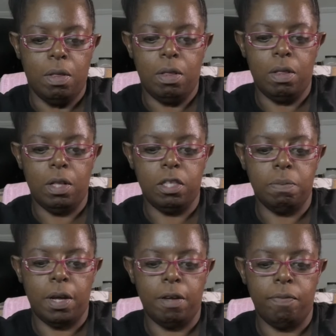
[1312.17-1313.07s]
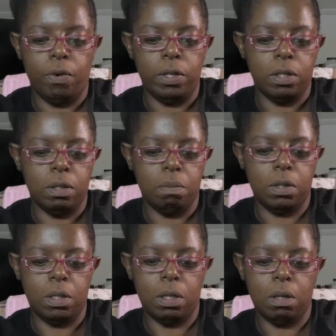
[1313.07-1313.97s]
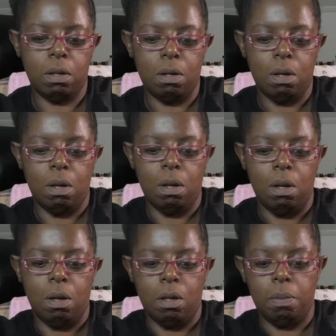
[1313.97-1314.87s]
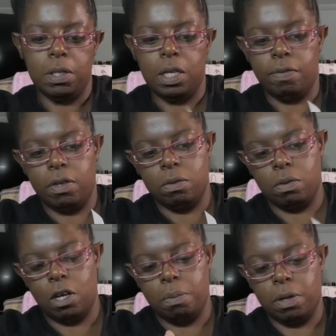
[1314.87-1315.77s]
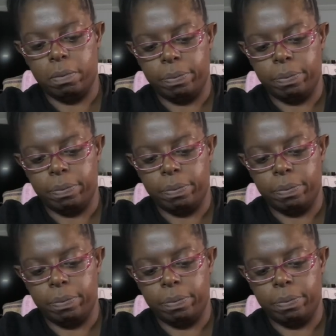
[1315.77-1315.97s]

And this is my invoice. Let me see. Let me see if this will tell me.